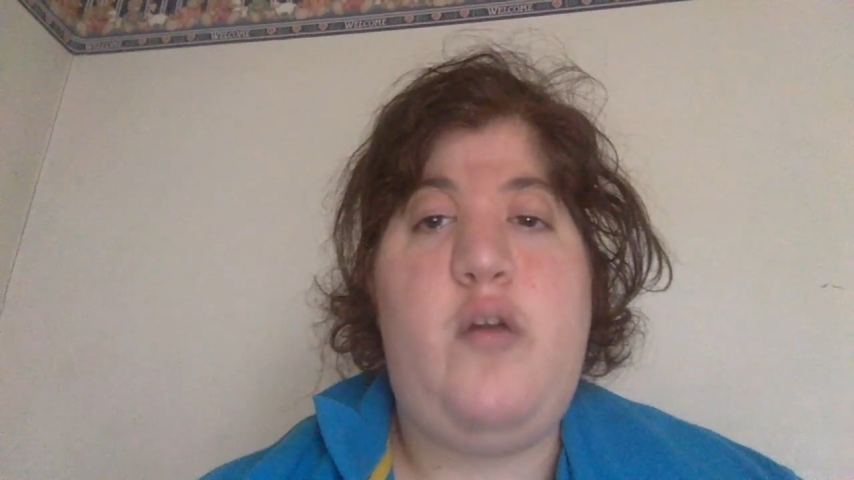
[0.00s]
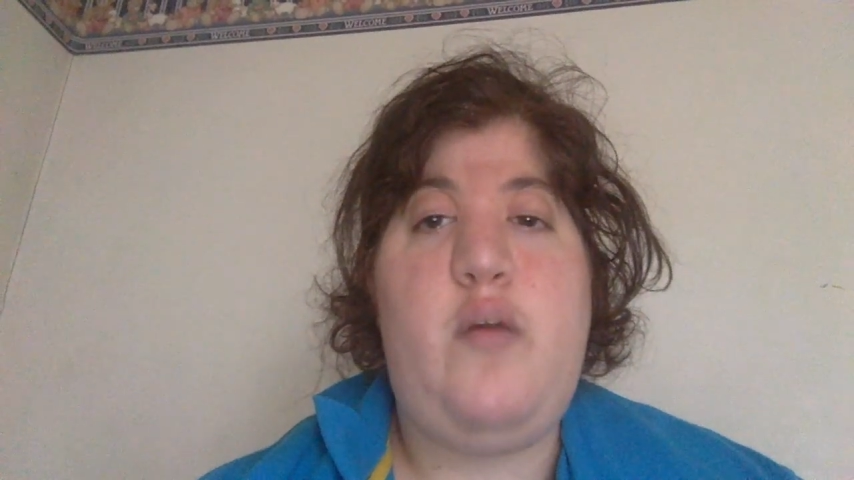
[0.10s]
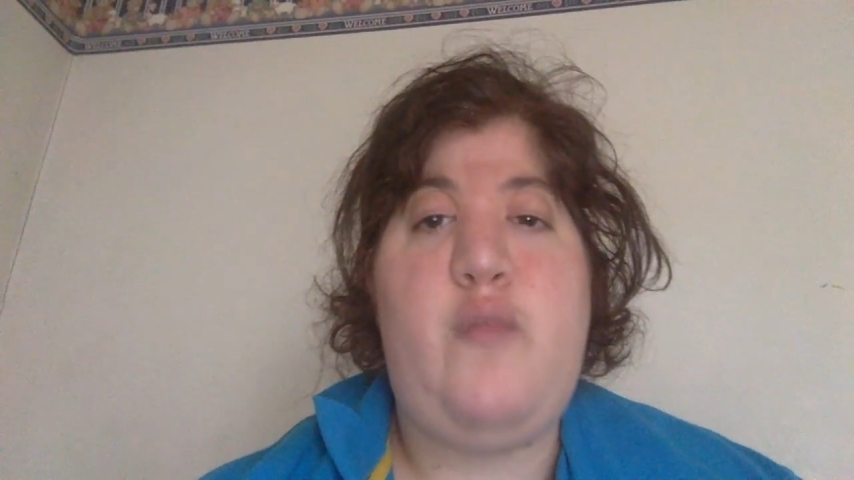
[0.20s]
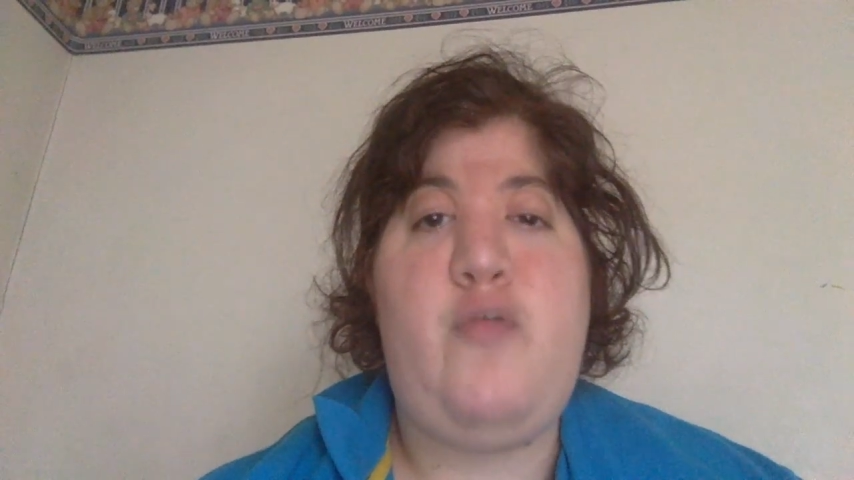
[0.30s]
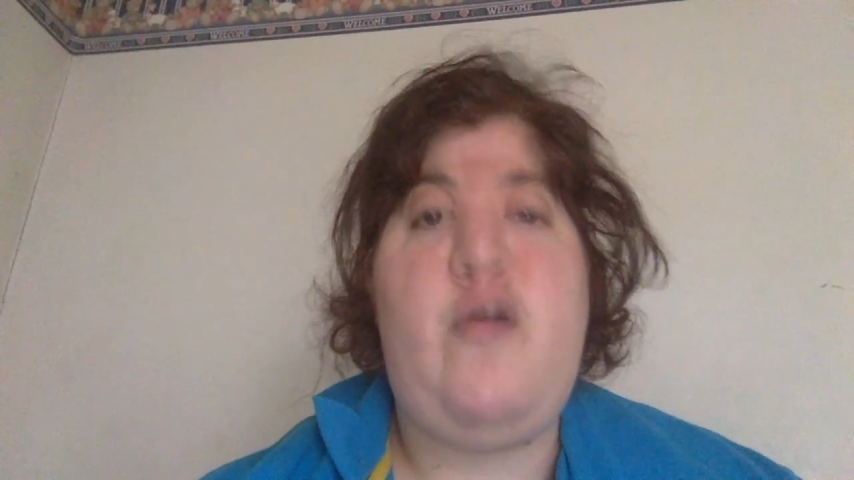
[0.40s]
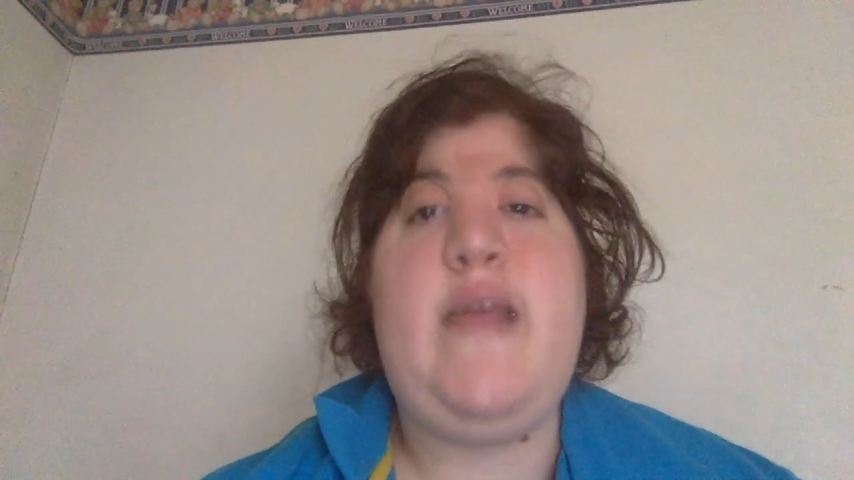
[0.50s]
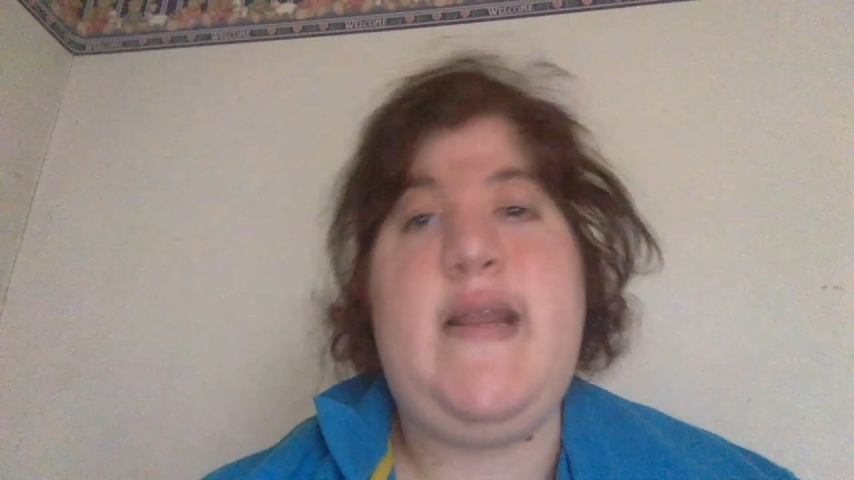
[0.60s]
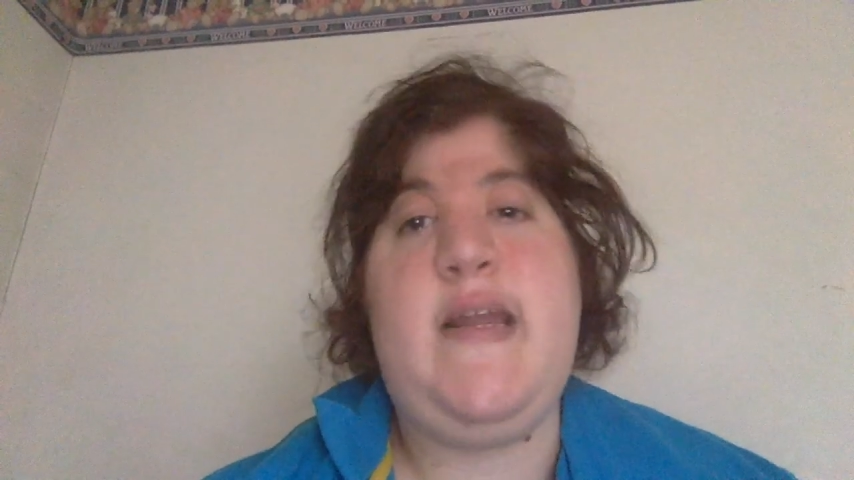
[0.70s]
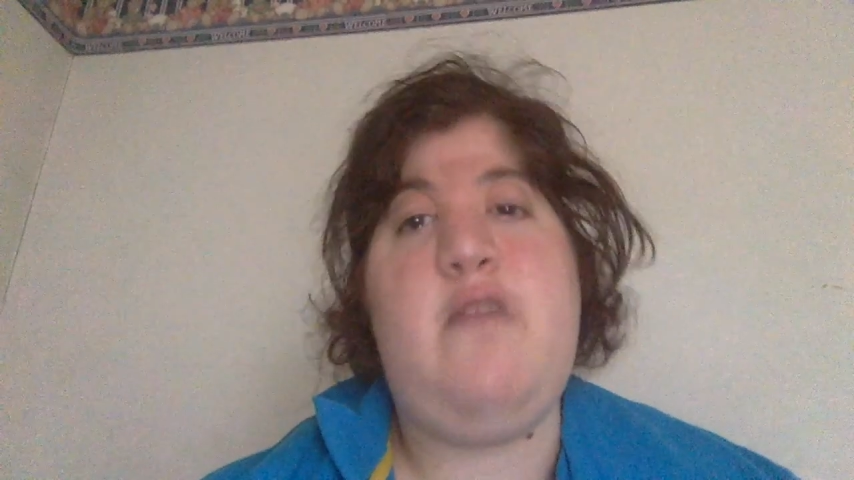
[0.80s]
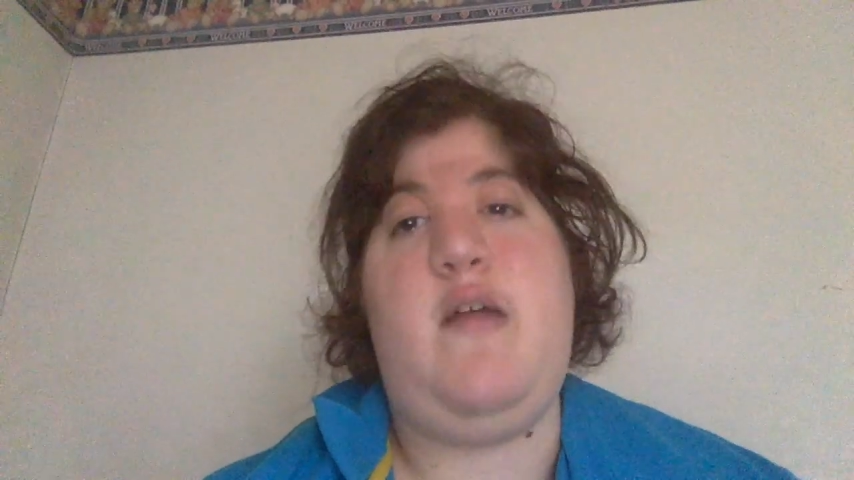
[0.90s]
up front, then
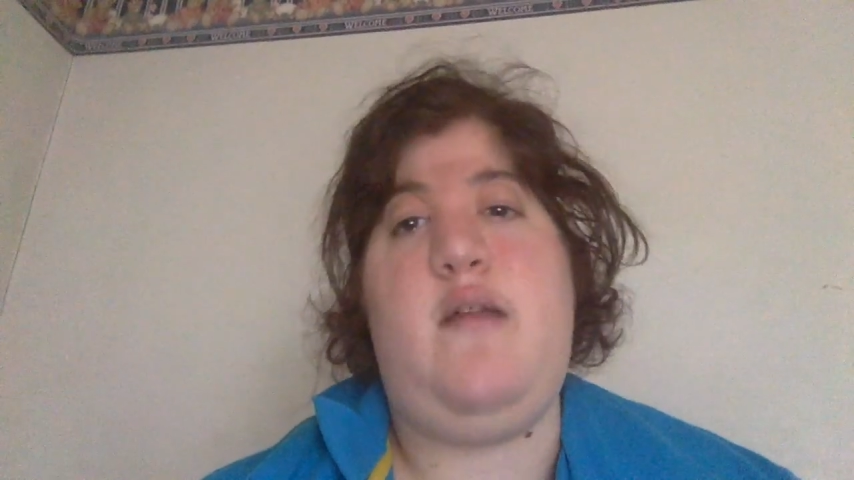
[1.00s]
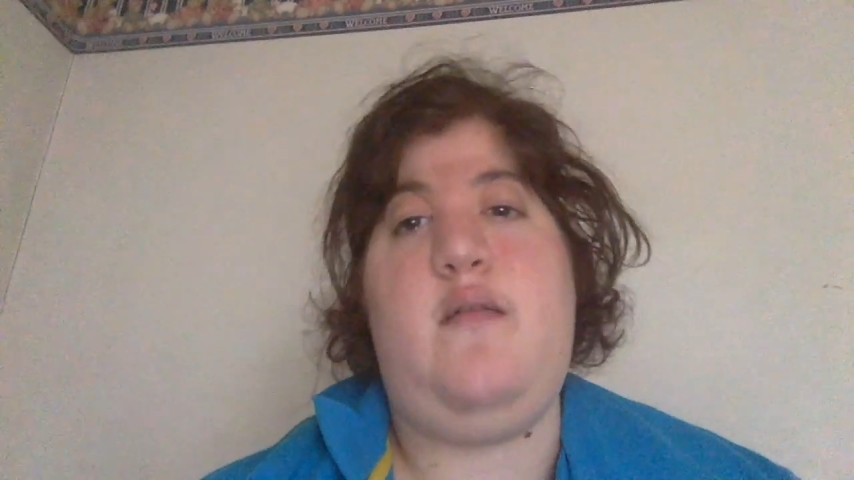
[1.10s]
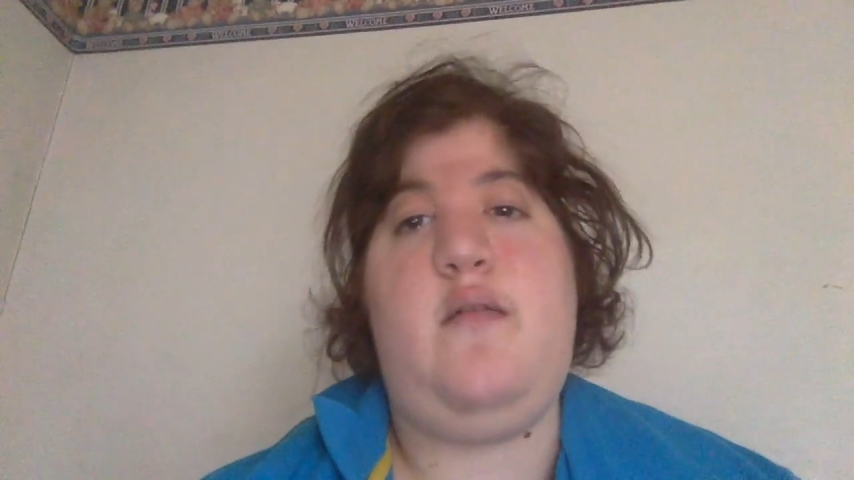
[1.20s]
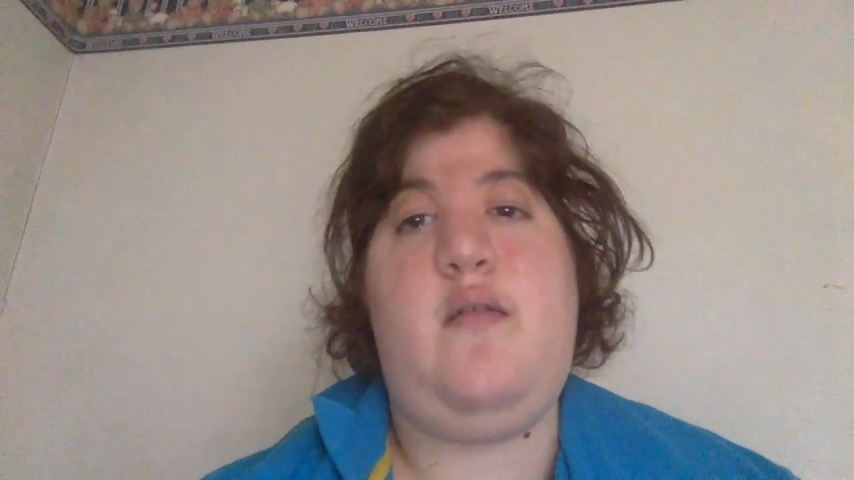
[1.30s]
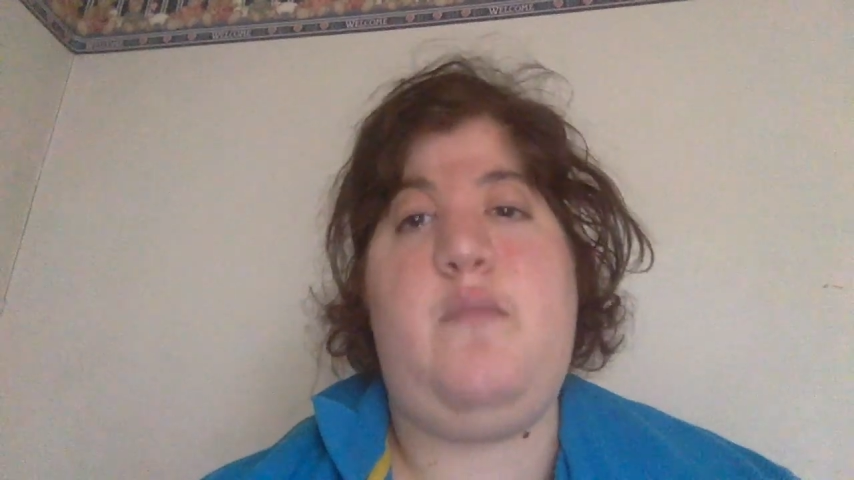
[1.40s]
he wins,